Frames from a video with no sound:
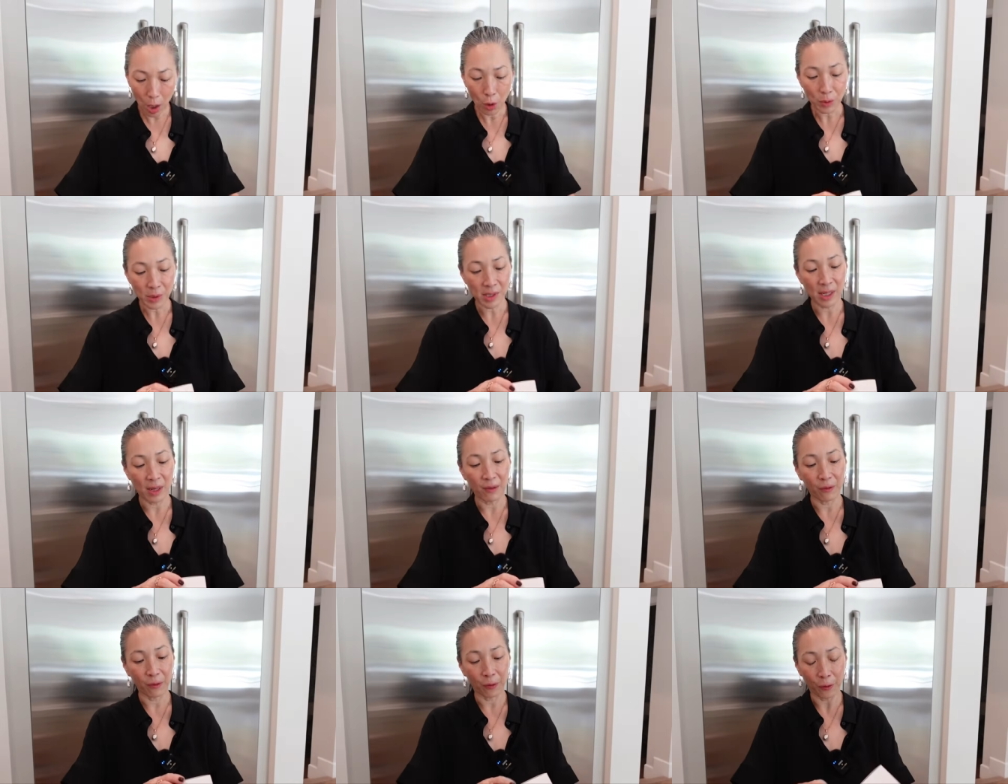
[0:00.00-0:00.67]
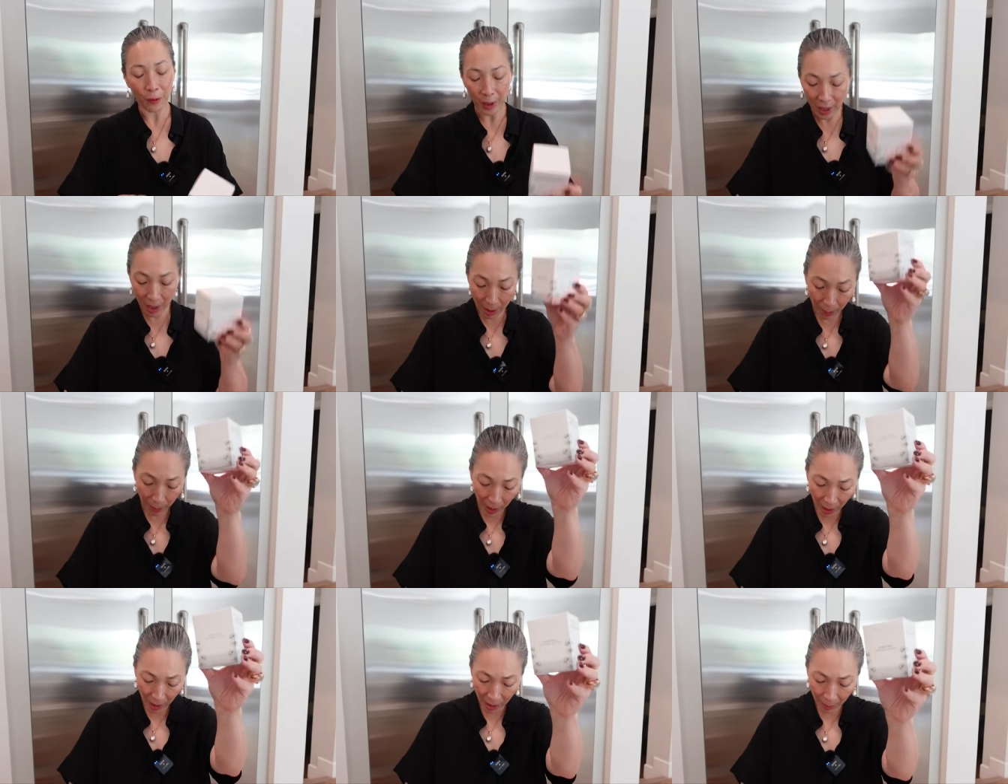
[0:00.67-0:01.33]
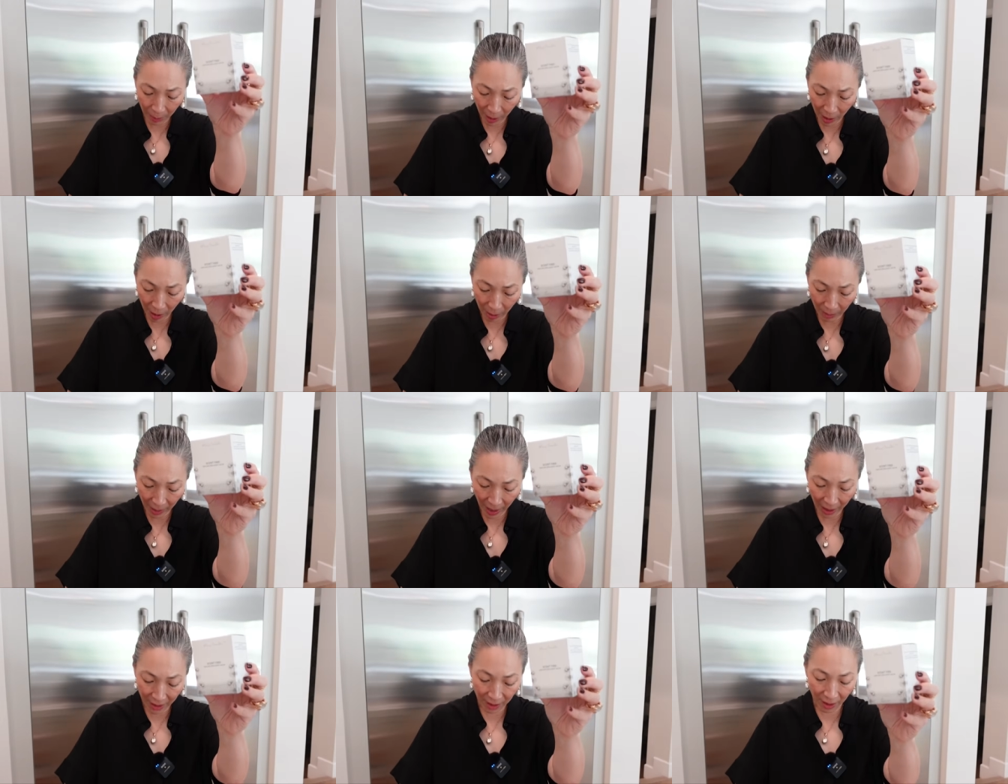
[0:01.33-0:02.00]
Oh, scent free body balm
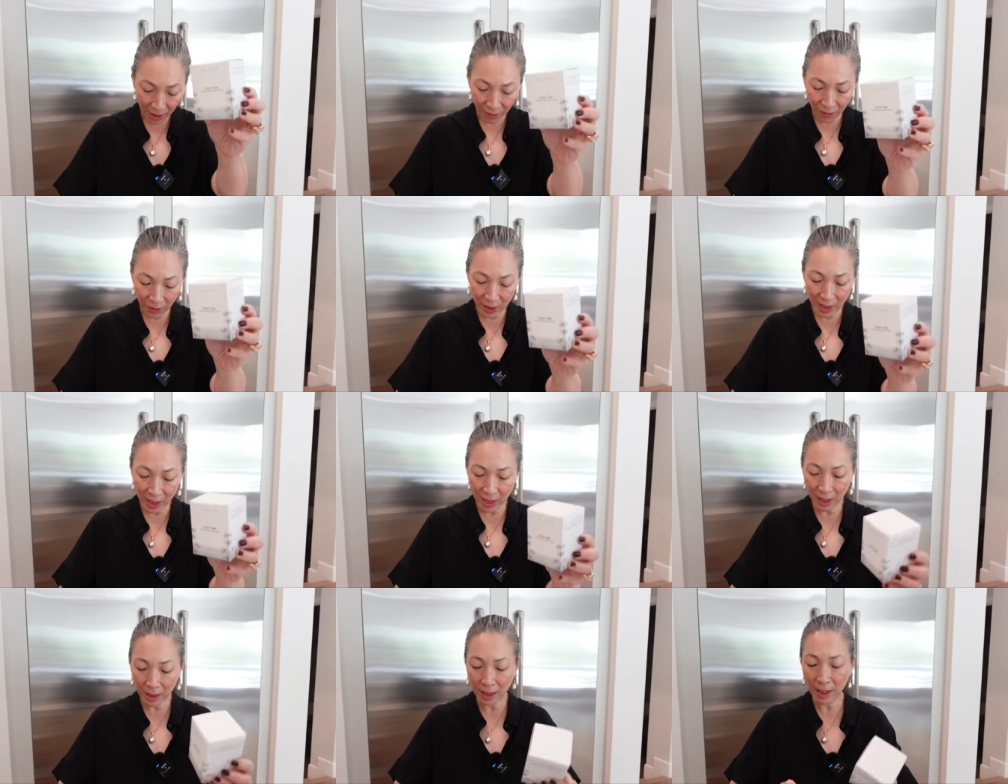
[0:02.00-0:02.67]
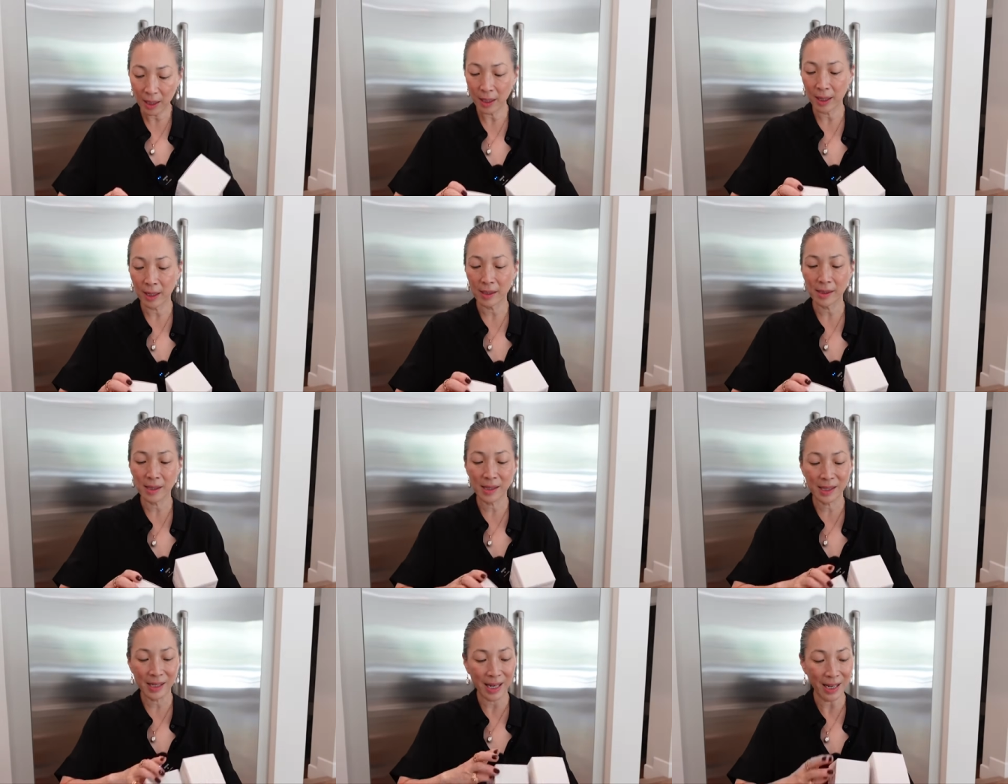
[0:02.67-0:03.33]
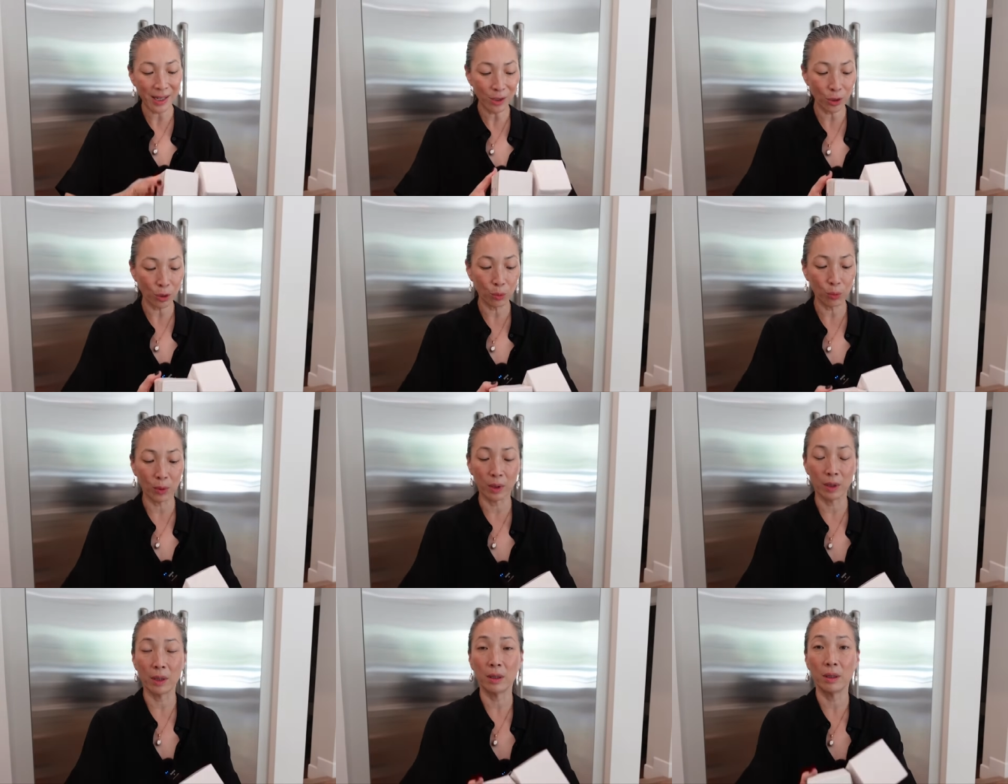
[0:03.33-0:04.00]
and then vanilla and
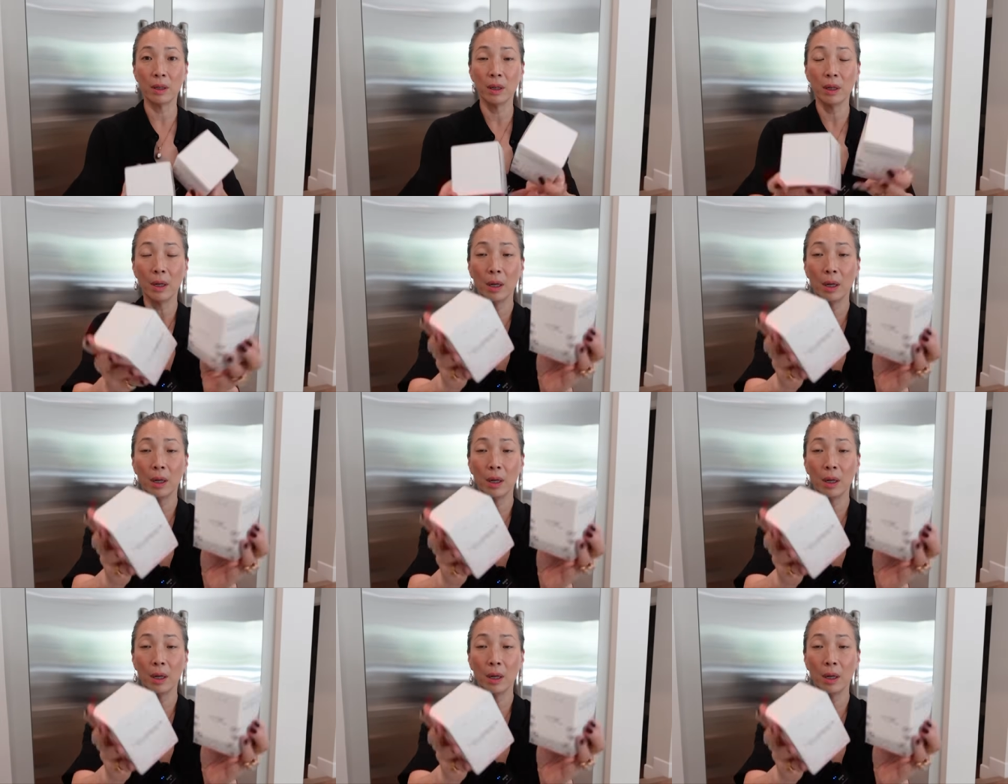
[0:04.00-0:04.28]
sandalwood